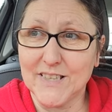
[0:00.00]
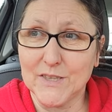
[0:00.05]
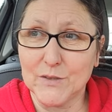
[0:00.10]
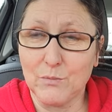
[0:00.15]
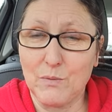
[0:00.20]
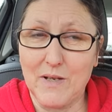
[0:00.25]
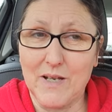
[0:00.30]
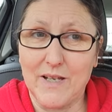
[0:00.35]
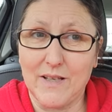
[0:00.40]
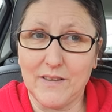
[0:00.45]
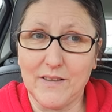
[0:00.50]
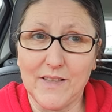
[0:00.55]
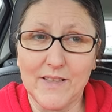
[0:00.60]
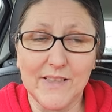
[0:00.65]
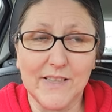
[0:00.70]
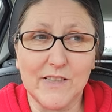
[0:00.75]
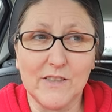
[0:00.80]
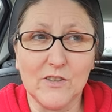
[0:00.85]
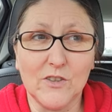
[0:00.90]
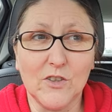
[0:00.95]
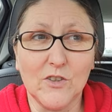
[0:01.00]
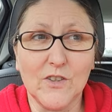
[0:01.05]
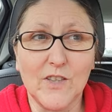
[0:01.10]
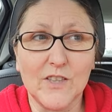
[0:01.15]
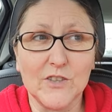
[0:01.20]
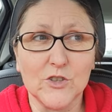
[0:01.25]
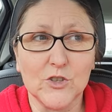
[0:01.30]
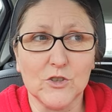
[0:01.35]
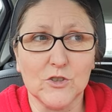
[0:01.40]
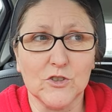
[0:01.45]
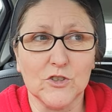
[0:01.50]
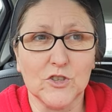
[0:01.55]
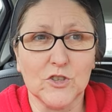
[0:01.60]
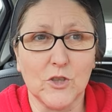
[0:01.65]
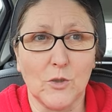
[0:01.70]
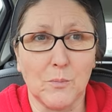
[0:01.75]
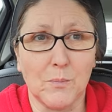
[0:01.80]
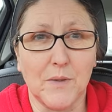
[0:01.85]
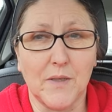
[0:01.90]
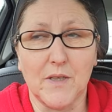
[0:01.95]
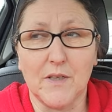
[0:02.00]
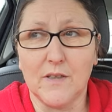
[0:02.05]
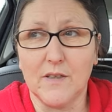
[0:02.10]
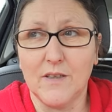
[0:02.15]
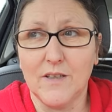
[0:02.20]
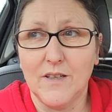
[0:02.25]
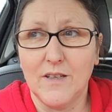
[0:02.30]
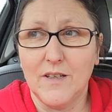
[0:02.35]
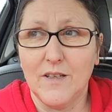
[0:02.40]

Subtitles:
as well. And I know that shouldn't stop you,